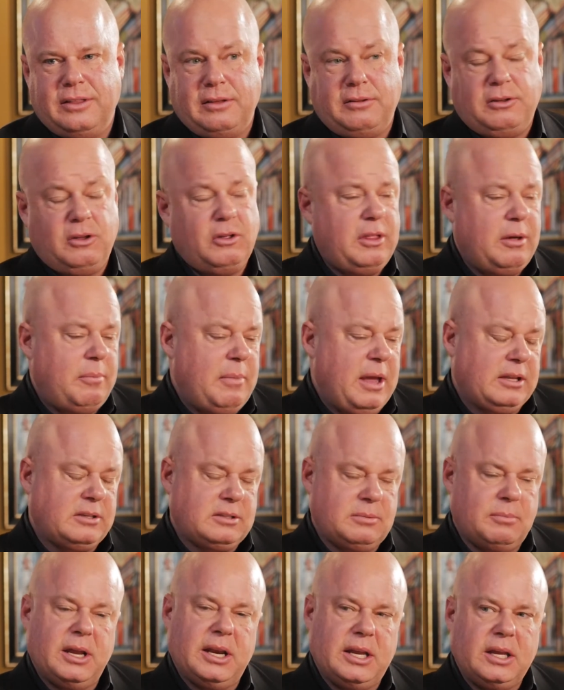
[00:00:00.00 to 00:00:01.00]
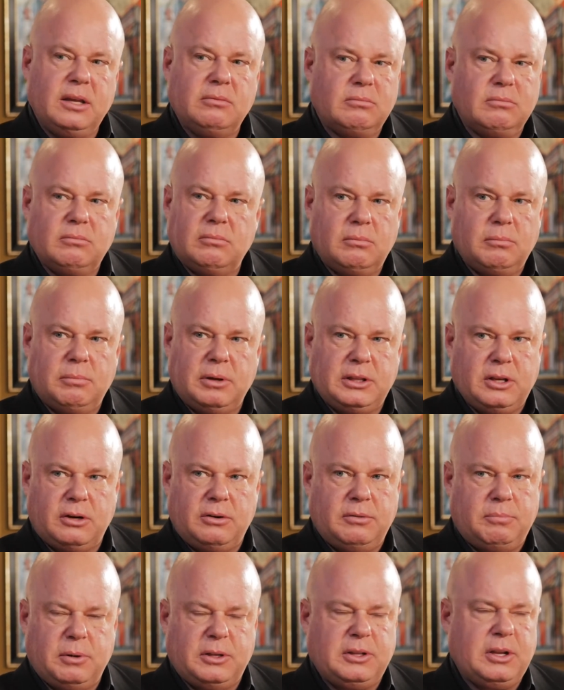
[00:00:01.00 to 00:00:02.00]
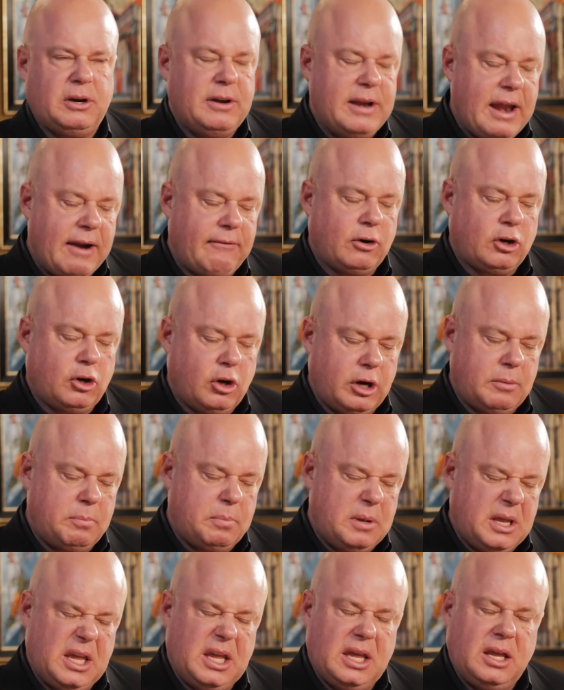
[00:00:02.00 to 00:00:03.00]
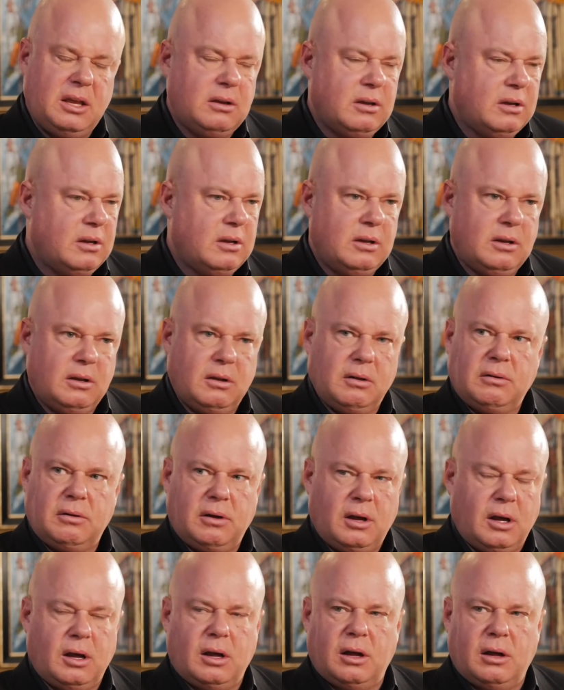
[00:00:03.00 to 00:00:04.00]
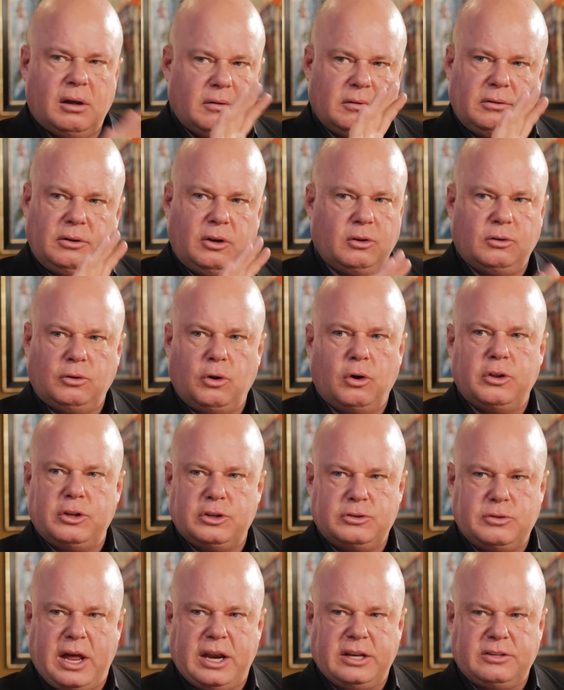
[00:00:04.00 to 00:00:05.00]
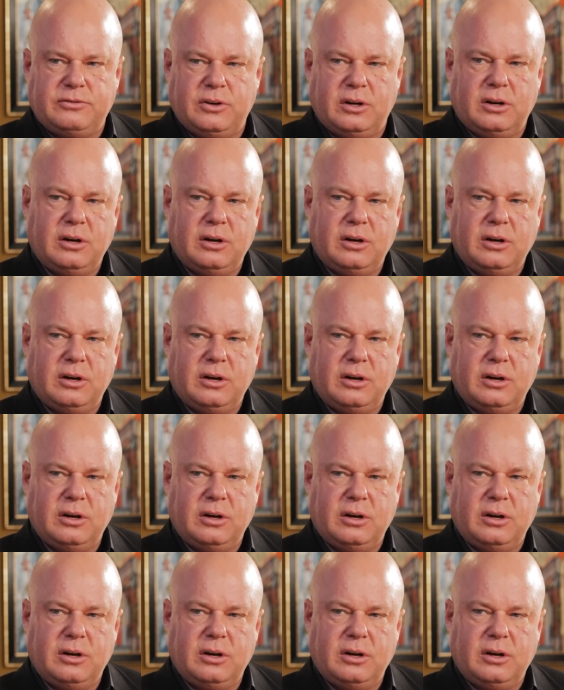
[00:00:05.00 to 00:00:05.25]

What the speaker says: They'll make some money, but they're never going to be, go to the stratosphere.